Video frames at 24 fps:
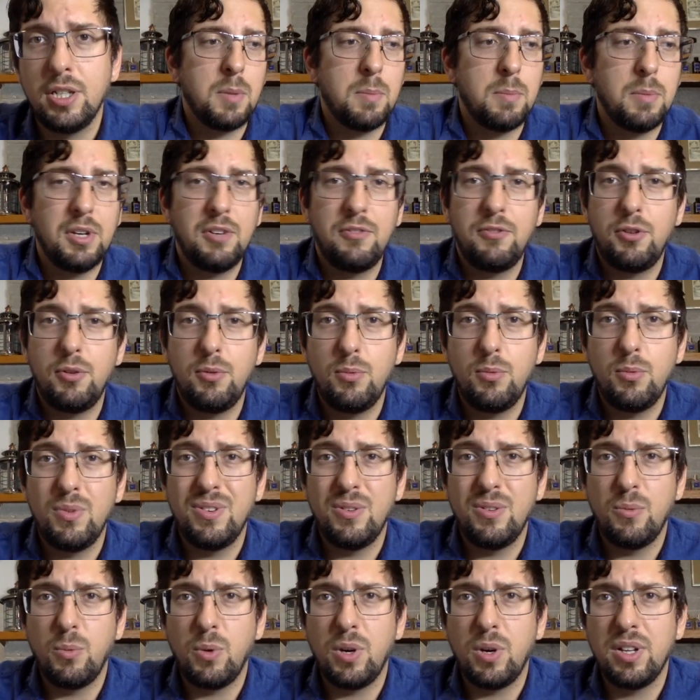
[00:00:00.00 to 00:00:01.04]
But if you
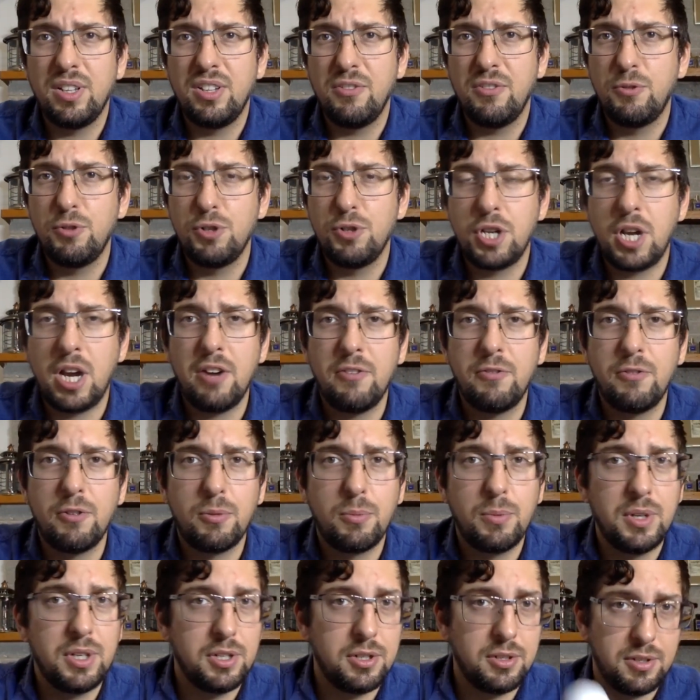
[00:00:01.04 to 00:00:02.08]
want Fougère for
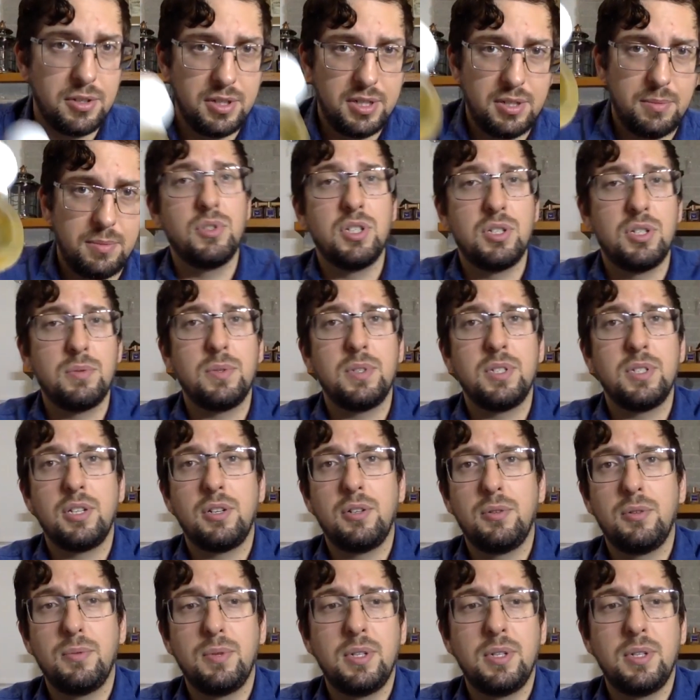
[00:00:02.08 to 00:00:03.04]
winter, this one is a good